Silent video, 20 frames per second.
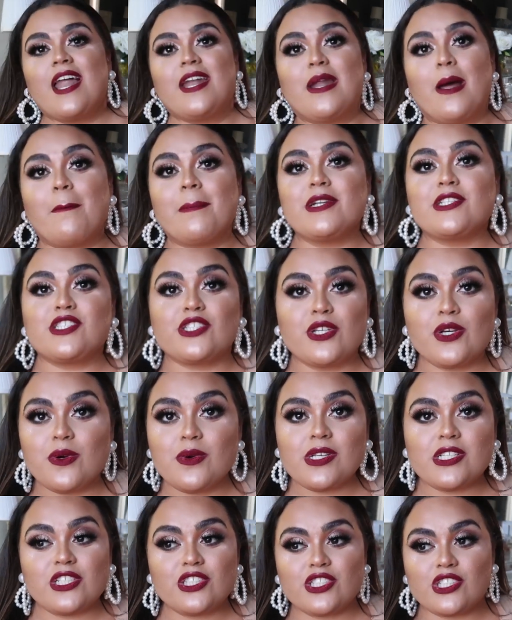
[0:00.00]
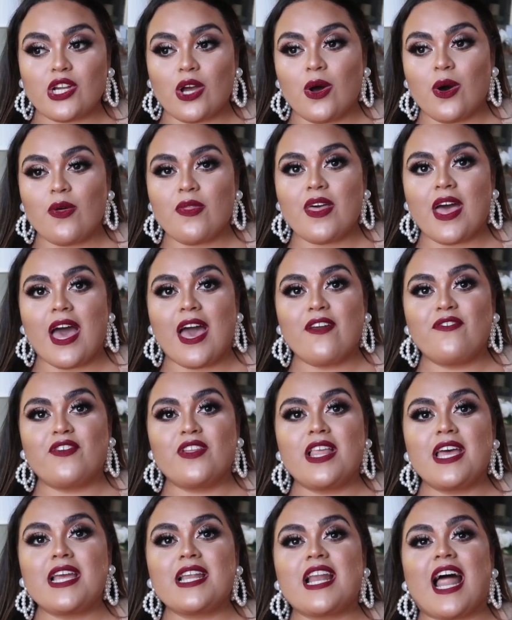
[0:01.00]
Number two is a show that I
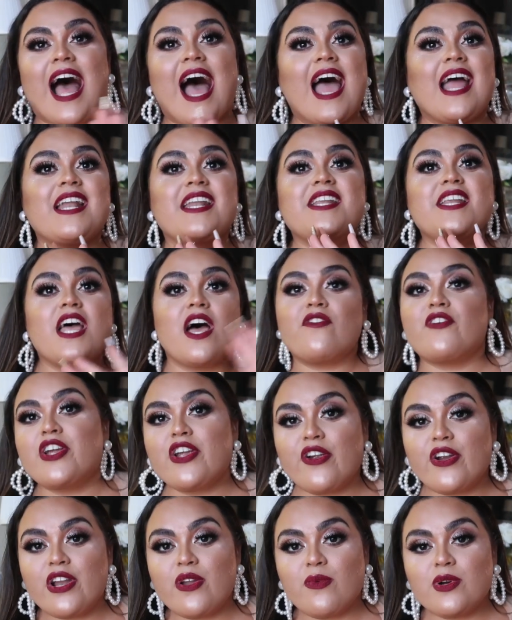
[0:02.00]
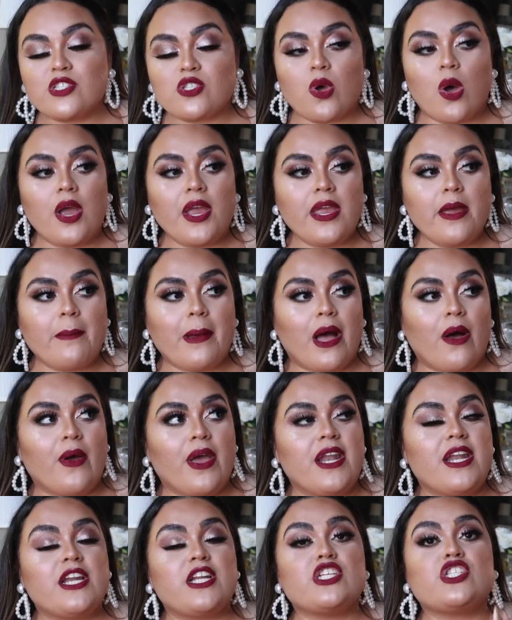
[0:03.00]
feel like I never hear anyone talking
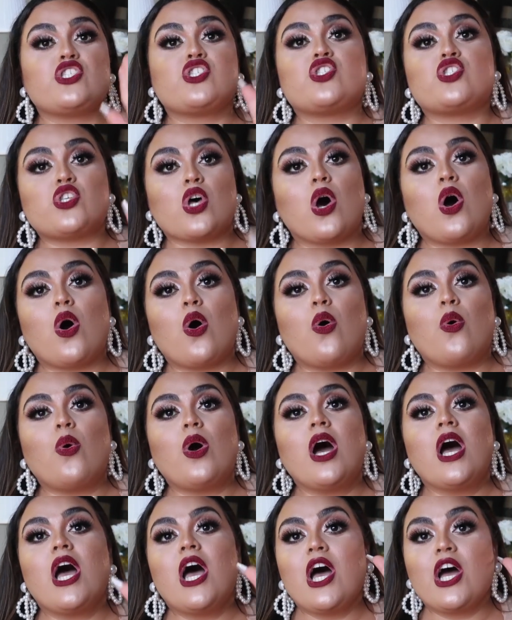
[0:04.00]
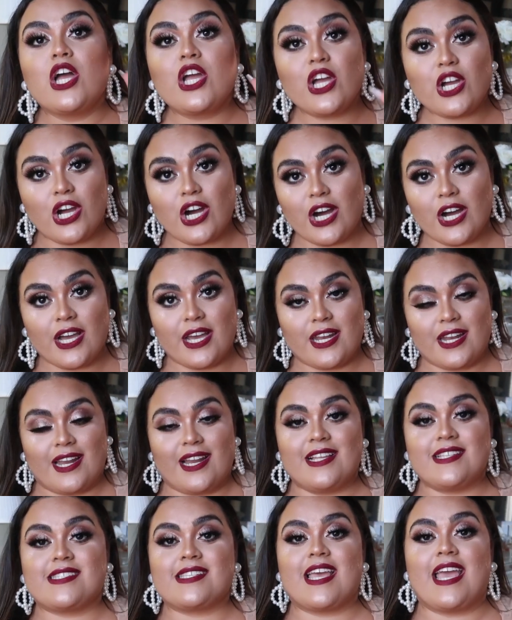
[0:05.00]
about and it is so good.
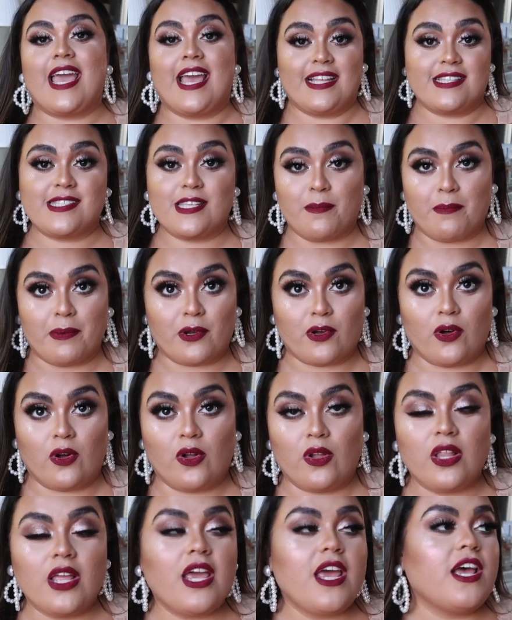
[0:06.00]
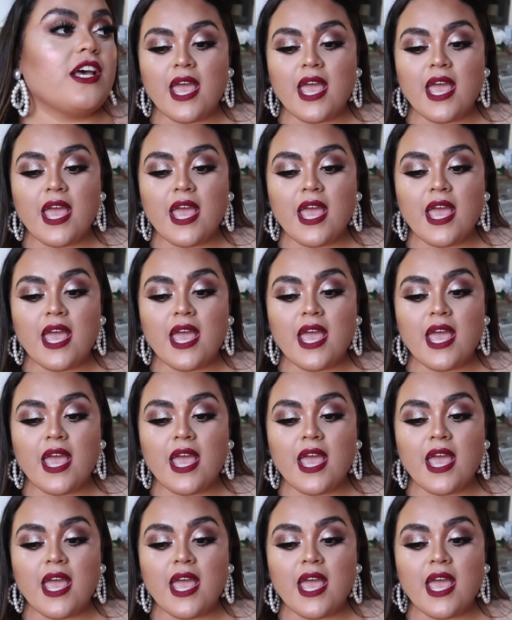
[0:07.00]
It's atypical.